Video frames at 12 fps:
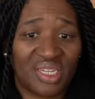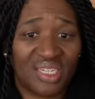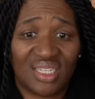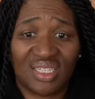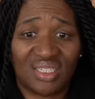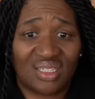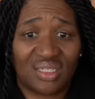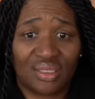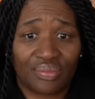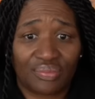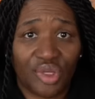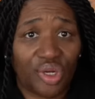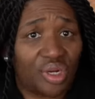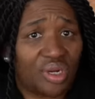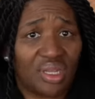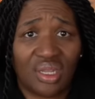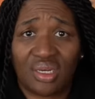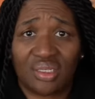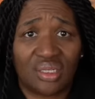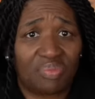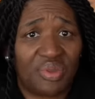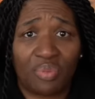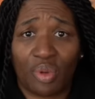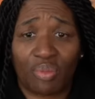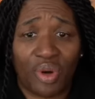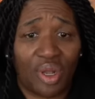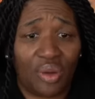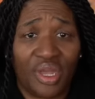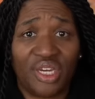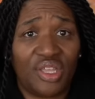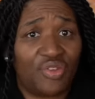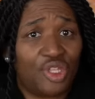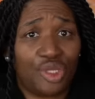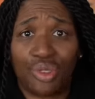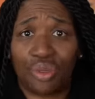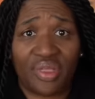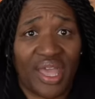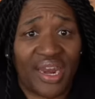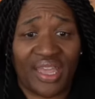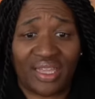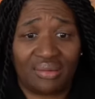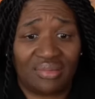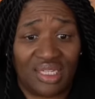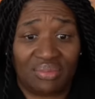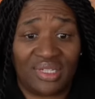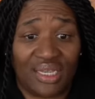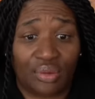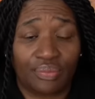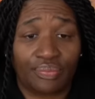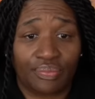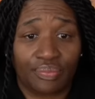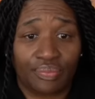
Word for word: what it is. They're hurting innocent people, bro. And even you knew that, Anne, we're deep down.